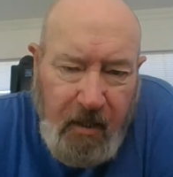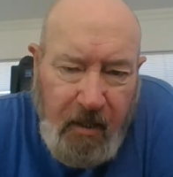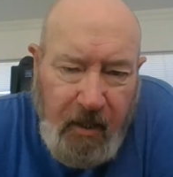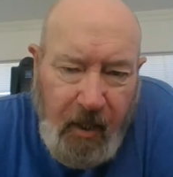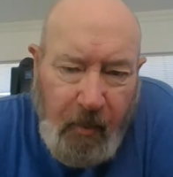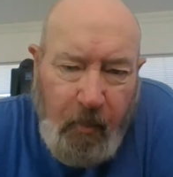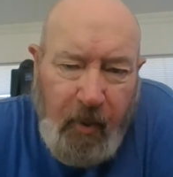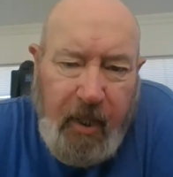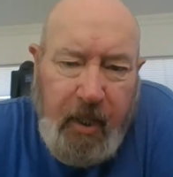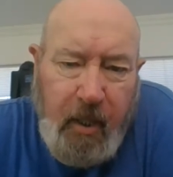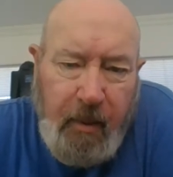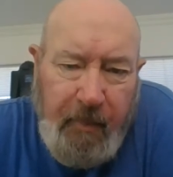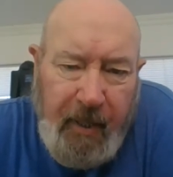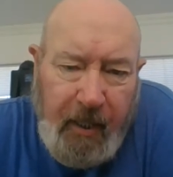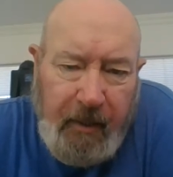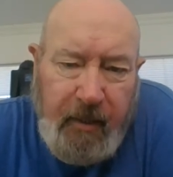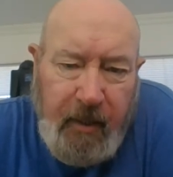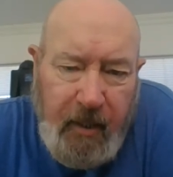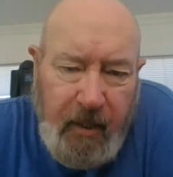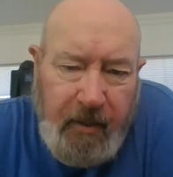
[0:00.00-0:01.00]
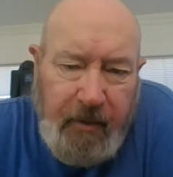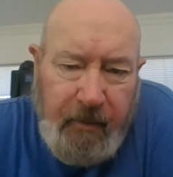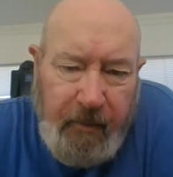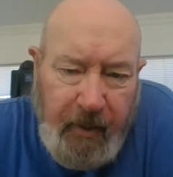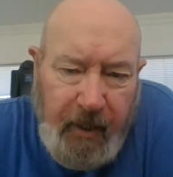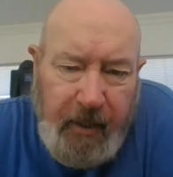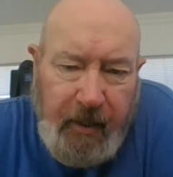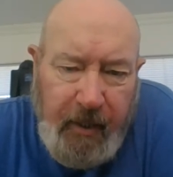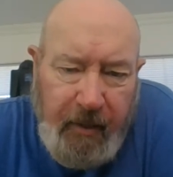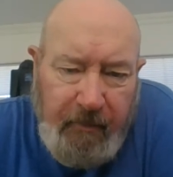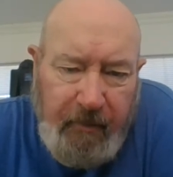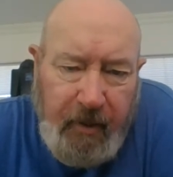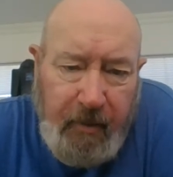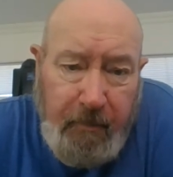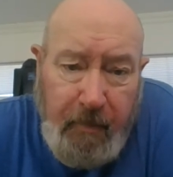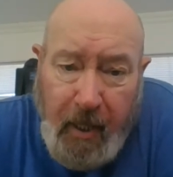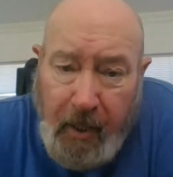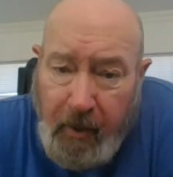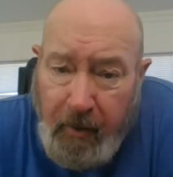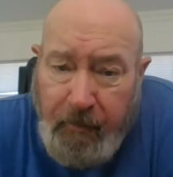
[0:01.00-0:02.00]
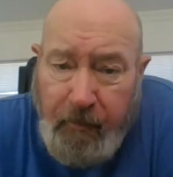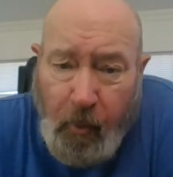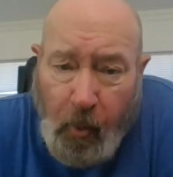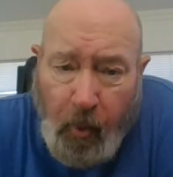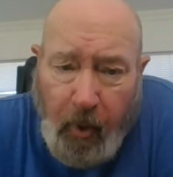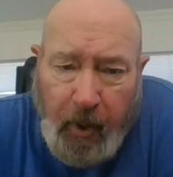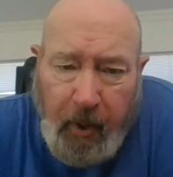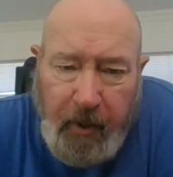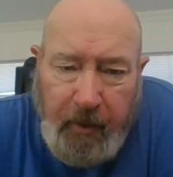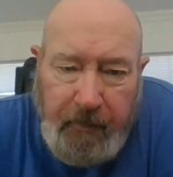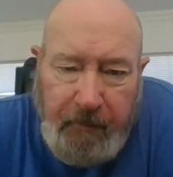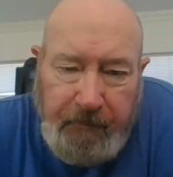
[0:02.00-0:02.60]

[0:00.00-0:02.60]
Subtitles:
And we come out the other end of it better for it.